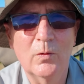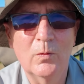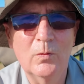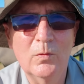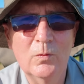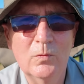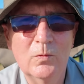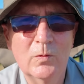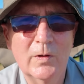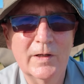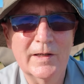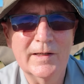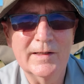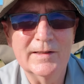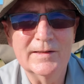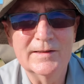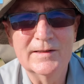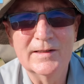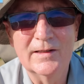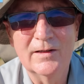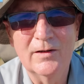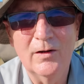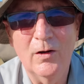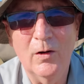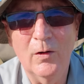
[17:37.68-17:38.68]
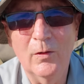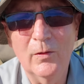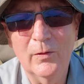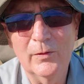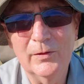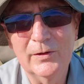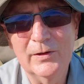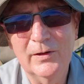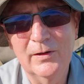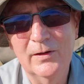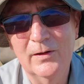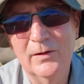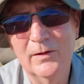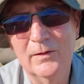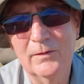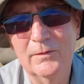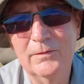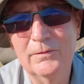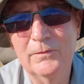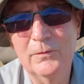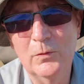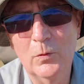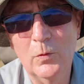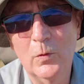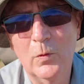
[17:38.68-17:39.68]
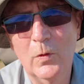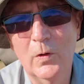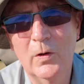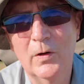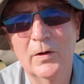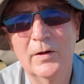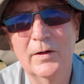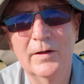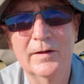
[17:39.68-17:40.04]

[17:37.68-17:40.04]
always on for